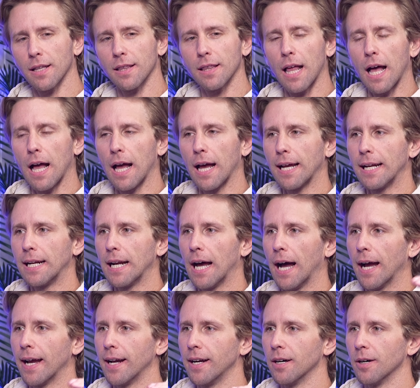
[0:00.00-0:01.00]
a line
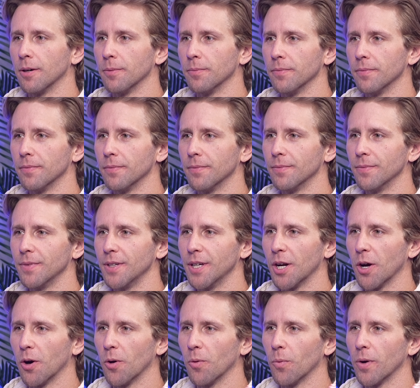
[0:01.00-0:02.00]
item, you
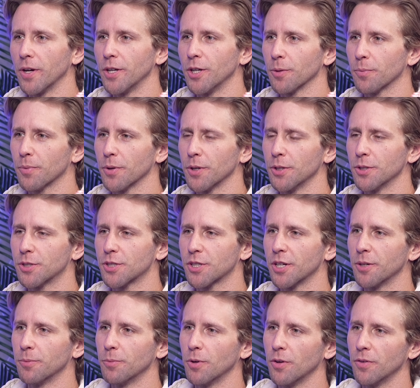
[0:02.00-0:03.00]
know, when you're
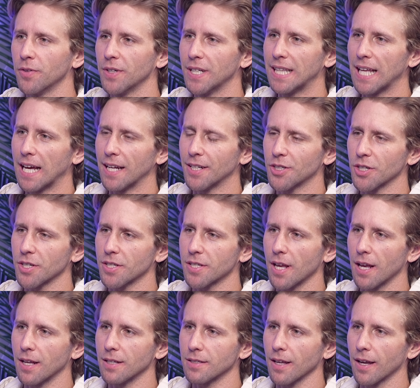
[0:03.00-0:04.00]
producing a movie that just
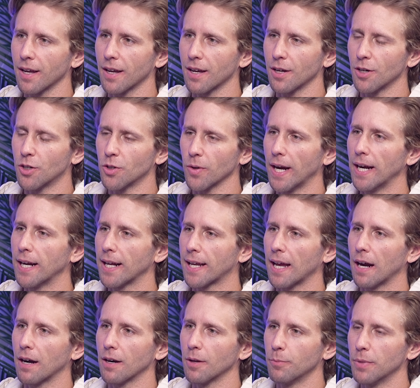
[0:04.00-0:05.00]
says like great
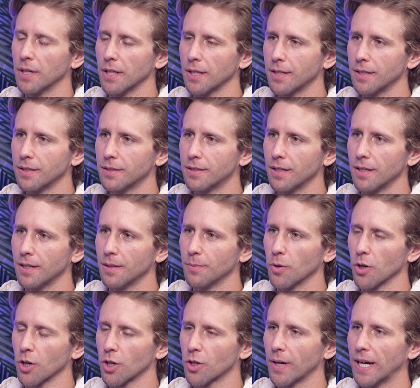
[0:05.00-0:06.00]
accountability team
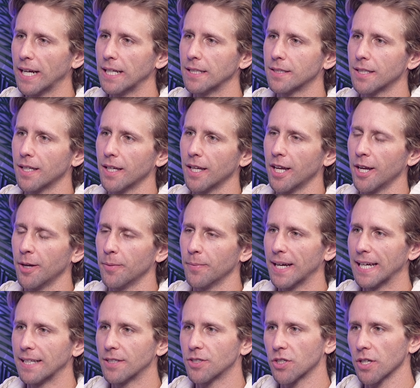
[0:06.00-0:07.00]
or great yes. team.
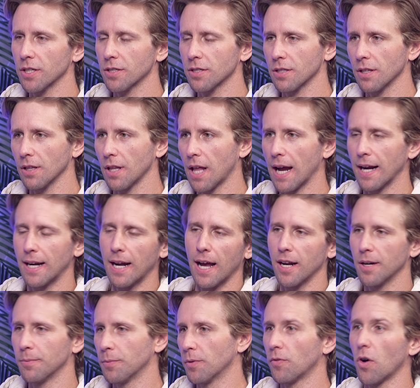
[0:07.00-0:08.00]
It's just the line
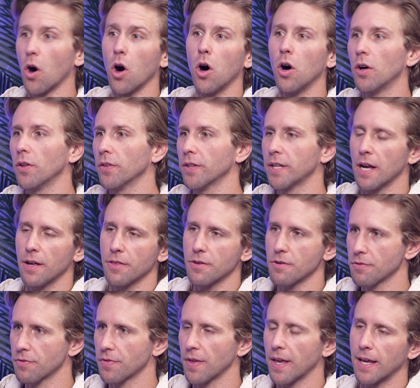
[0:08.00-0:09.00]
item of all the
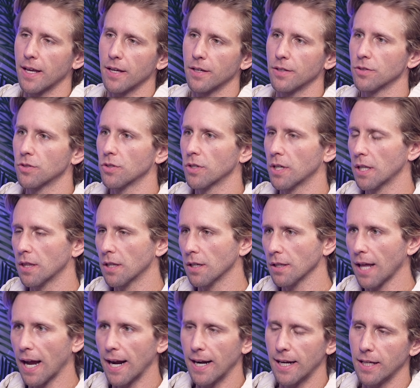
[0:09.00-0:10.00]
other things. You need yeah. the
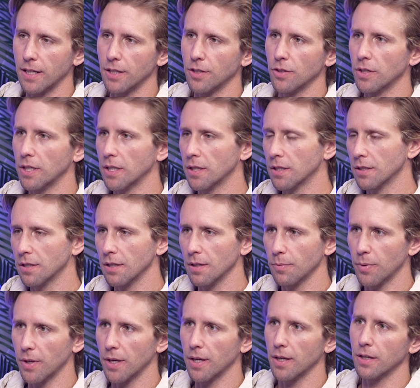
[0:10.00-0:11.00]
lighting, you need the
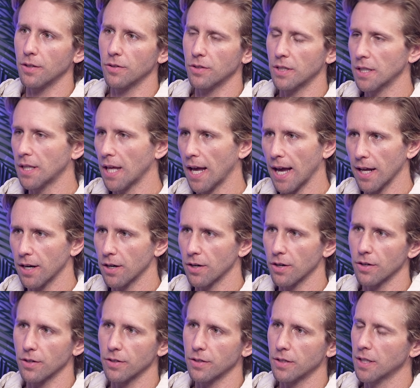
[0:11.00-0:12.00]
DP, you need the
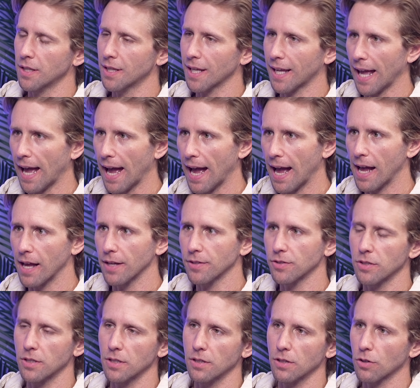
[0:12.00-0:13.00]
editor, you need the
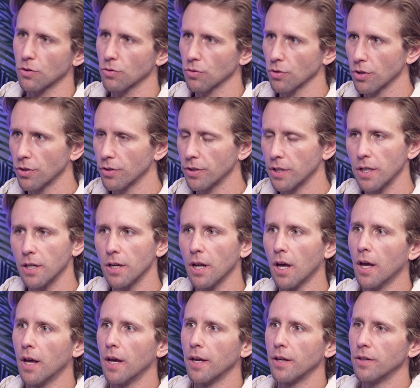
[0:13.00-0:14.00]
cast, you need the crew, you need
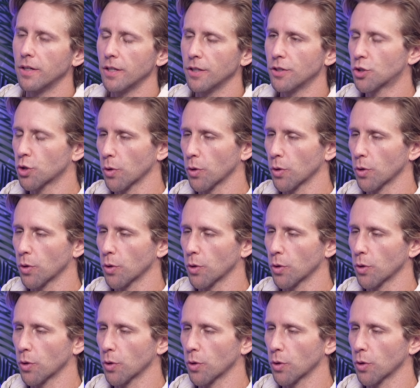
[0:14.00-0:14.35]
yeah. you need